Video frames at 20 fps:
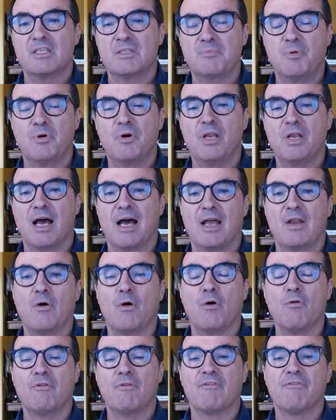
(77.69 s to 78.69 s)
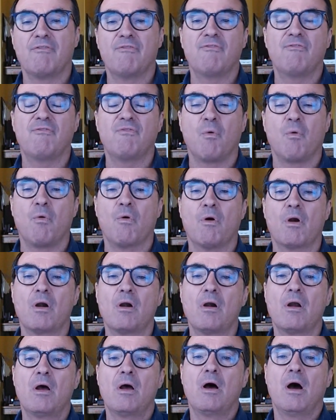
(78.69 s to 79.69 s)
has put on over
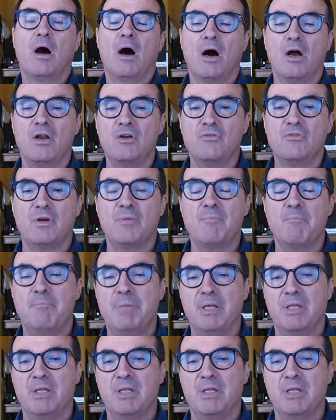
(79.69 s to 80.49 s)
$400